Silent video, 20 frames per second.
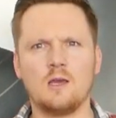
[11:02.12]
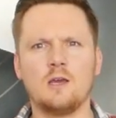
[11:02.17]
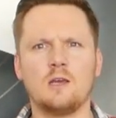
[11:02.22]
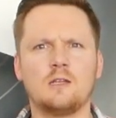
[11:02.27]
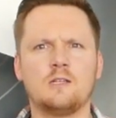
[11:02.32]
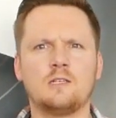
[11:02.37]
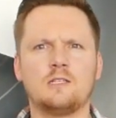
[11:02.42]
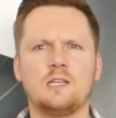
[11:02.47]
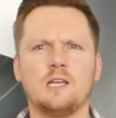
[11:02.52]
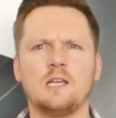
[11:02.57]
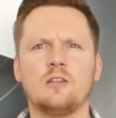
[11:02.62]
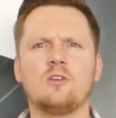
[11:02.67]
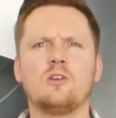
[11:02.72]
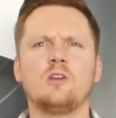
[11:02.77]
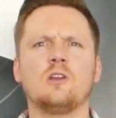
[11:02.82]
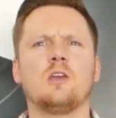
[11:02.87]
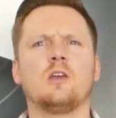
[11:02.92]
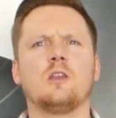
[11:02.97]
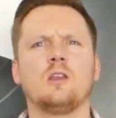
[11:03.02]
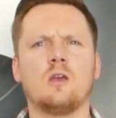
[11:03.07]
The SICH
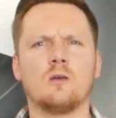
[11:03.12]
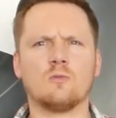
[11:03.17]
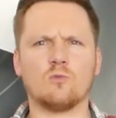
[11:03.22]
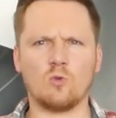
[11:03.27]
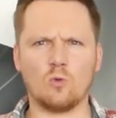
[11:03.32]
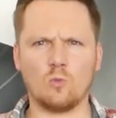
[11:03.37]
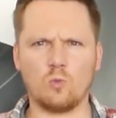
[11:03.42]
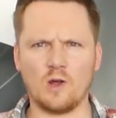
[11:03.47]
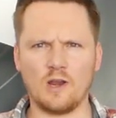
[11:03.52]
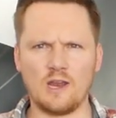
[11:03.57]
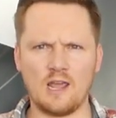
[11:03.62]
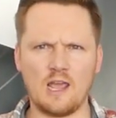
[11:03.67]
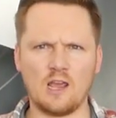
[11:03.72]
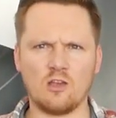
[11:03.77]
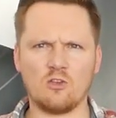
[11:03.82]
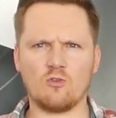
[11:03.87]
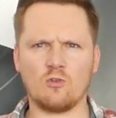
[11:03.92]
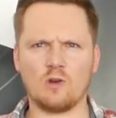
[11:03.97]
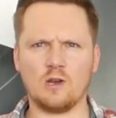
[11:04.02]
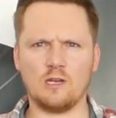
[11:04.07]
tourniquet comes with one
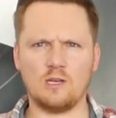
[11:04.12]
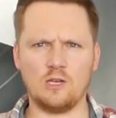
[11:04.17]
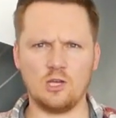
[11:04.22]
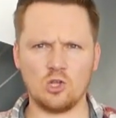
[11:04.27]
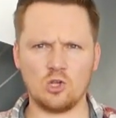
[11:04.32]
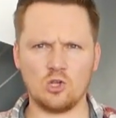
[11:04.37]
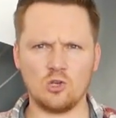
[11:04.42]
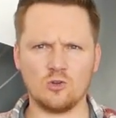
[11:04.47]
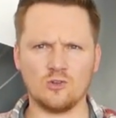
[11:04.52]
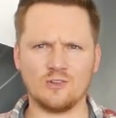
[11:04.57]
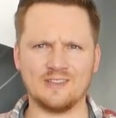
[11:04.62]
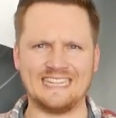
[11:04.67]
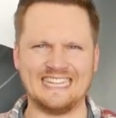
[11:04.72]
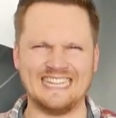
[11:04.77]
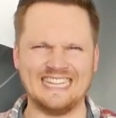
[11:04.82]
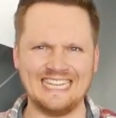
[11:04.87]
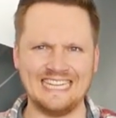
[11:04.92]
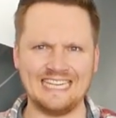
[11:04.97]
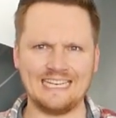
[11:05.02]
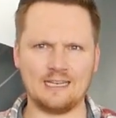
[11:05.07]
extra additional
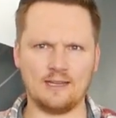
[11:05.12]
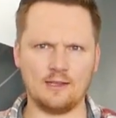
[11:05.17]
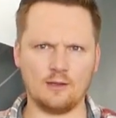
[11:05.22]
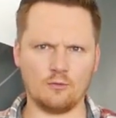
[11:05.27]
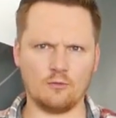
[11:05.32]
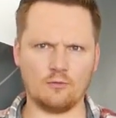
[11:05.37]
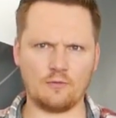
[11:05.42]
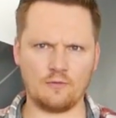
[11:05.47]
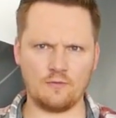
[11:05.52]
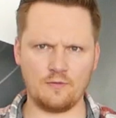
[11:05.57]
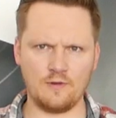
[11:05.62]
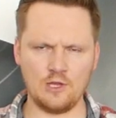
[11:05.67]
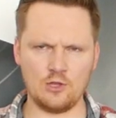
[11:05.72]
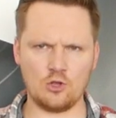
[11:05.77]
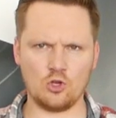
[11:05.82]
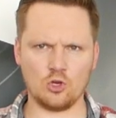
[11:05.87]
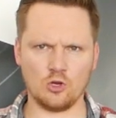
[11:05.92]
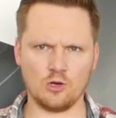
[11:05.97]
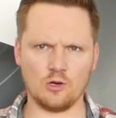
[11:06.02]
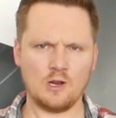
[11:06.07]
neat little
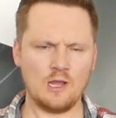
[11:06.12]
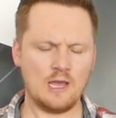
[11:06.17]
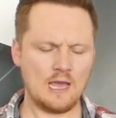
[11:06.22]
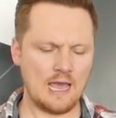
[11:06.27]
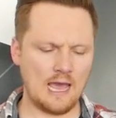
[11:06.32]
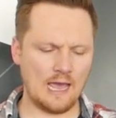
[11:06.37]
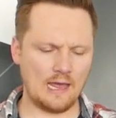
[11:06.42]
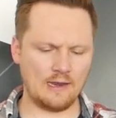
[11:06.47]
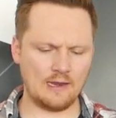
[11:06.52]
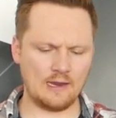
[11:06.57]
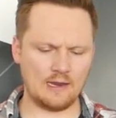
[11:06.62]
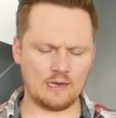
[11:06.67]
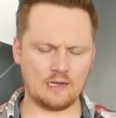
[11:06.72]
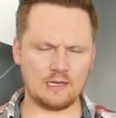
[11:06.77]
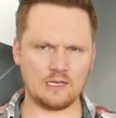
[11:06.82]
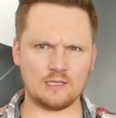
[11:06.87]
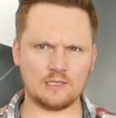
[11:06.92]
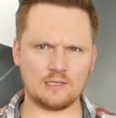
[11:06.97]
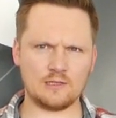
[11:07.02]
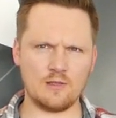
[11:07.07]
feature, and that
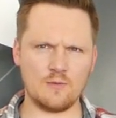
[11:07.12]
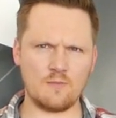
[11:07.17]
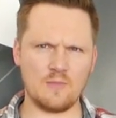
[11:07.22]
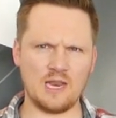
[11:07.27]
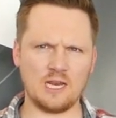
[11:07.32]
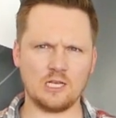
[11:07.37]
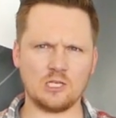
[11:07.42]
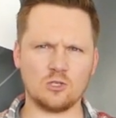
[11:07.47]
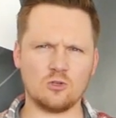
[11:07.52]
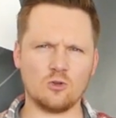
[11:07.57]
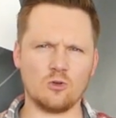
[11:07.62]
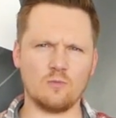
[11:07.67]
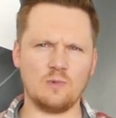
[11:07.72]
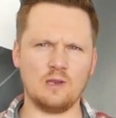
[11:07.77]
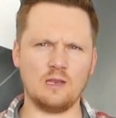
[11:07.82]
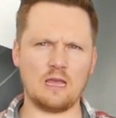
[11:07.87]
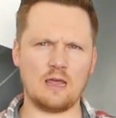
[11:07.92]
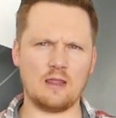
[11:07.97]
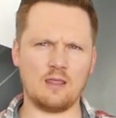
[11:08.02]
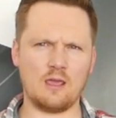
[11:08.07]
is the medics told
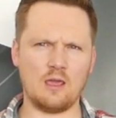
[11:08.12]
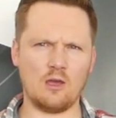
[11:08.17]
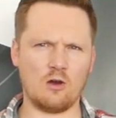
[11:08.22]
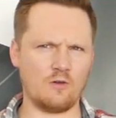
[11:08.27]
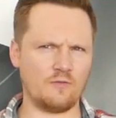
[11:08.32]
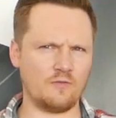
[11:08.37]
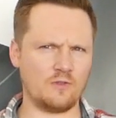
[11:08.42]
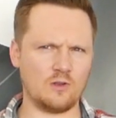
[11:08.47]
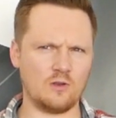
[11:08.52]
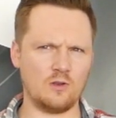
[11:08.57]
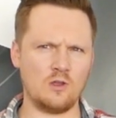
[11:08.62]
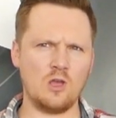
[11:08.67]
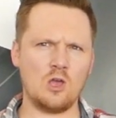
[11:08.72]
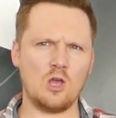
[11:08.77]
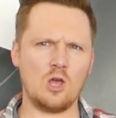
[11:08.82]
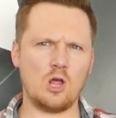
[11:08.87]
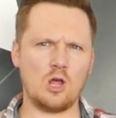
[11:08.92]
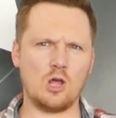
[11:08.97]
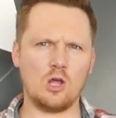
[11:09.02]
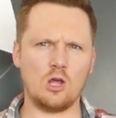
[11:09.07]
me that they often
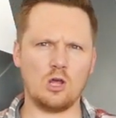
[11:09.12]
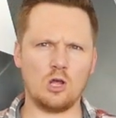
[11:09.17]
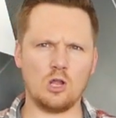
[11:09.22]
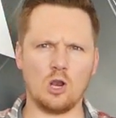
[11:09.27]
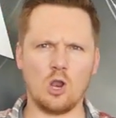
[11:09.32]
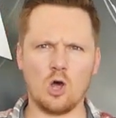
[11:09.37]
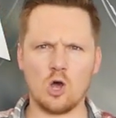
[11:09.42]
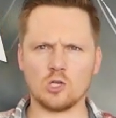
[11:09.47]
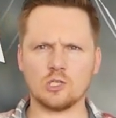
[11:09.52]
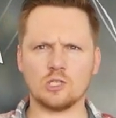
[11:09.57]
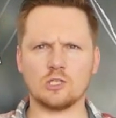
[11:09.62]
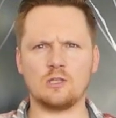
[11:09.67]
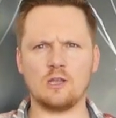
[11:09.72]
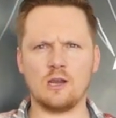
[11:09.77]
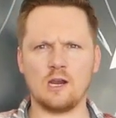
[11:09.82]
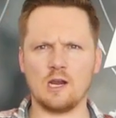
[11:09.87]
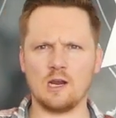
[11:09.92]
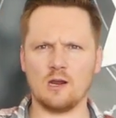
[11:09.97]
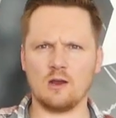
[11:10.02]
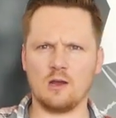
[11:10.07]
lost
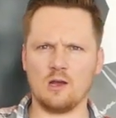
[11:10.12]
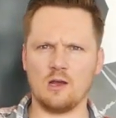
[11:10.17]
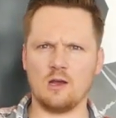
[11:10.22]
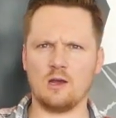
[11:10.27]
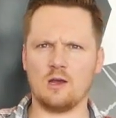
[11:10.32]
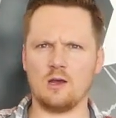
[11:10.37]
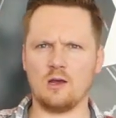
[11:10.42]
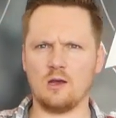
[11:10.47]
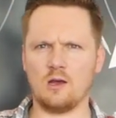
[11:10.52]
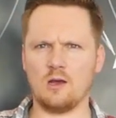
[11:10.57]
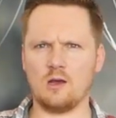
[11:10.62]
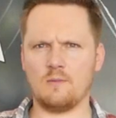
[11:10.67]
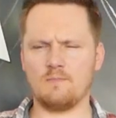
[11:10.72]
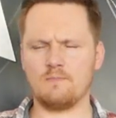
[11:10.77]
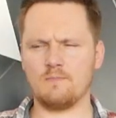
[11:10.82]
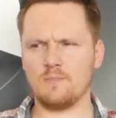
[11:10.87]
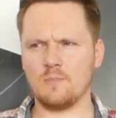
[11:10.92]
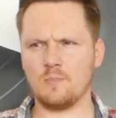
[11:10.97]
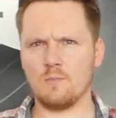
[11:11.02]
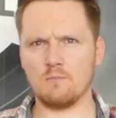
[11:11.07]
their
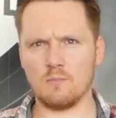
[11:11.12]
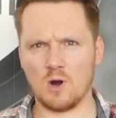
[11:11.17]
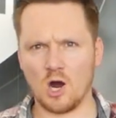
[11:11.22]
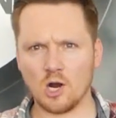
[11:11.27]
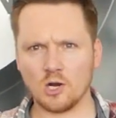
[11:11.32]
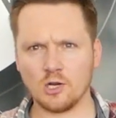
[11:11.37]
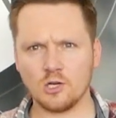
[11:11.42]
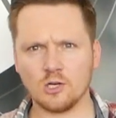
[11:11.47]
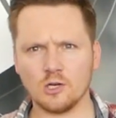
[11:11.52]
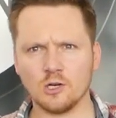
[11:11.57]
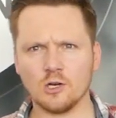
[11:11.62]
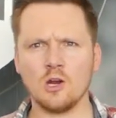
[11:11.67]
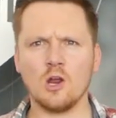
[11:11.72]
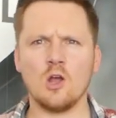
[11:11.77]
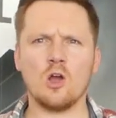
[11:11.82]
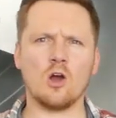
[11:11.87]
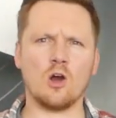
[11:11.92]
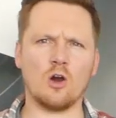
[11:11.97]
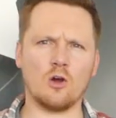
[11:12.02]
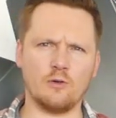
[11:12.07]
marker,
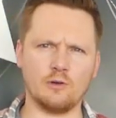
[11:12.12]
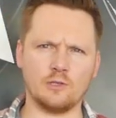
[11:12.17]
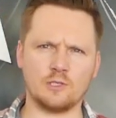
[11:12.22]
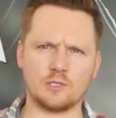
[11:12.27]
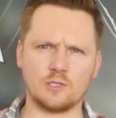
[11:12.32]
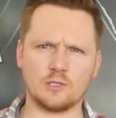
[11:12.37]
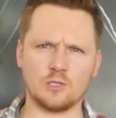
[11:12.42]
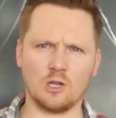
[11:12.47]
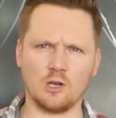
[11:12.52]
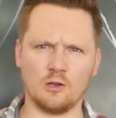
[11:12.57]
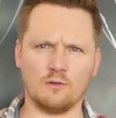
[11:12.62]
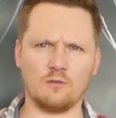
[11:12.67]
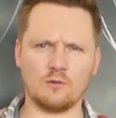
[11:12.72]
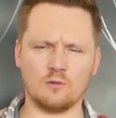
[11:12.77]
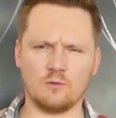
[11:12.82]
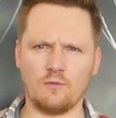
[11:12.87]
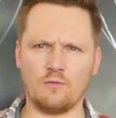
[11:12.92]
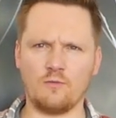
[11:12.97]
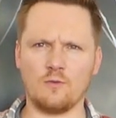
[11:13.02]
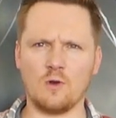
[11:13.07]
or it's
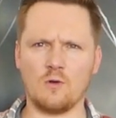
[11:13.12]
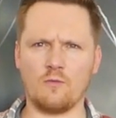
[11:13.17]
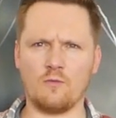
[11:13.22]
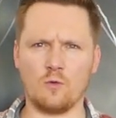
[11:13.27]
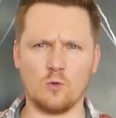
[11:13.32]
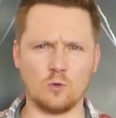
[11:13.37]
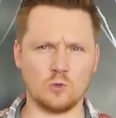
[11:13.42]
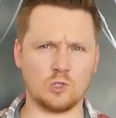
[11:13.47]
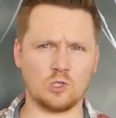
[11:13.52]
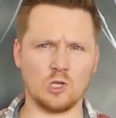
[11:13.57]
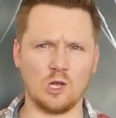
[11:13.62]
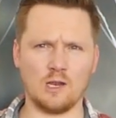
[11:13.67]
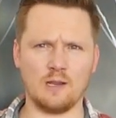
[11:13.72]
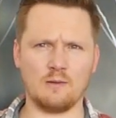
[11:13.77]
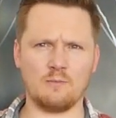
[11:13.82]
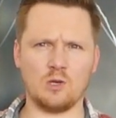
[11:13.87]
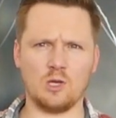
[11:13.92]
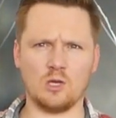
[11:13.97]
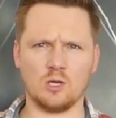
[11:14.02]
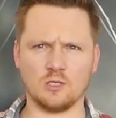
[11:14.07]
froze
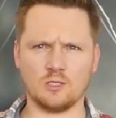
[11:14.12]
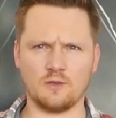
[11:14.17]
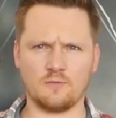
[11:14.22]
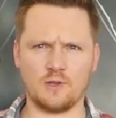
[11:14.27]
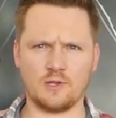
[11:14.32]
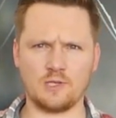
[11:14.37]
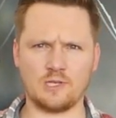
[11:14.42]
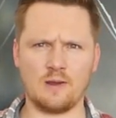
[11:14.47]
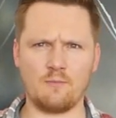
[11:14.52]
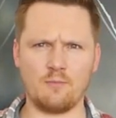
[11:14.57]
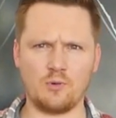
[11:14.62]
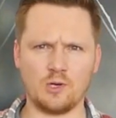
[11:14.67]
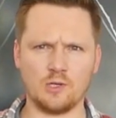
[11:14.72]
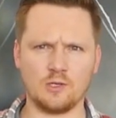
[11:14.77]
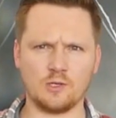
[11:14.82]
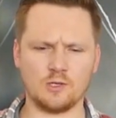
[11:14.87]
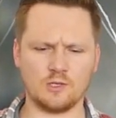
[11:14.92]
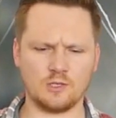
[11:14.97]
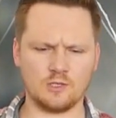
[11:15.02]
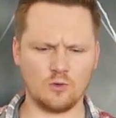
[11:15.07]
solid because of the
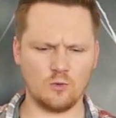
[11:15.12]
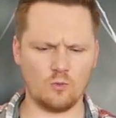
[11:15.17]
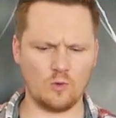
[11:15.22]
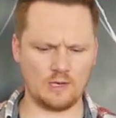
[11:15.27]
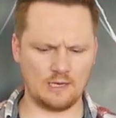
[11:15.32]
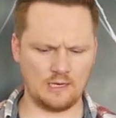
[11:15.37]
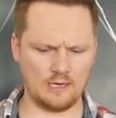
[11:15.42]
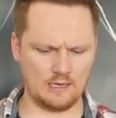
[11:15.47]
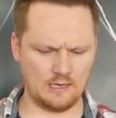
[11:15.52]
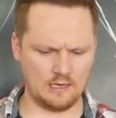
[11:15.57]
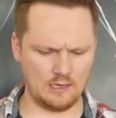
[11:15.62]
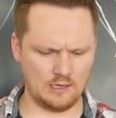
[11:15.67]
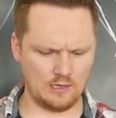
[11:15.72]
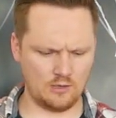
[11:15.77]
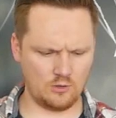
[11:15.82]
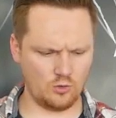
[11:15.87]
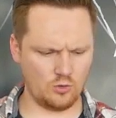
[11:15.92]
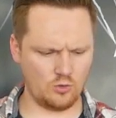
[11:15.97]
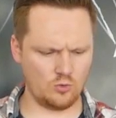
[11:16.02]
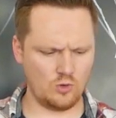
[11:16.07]
temperature. So what did they
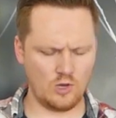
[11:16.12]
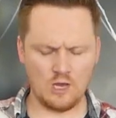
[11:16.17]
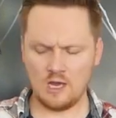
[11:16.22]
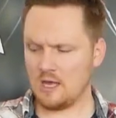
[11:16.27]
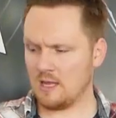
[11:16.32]
do?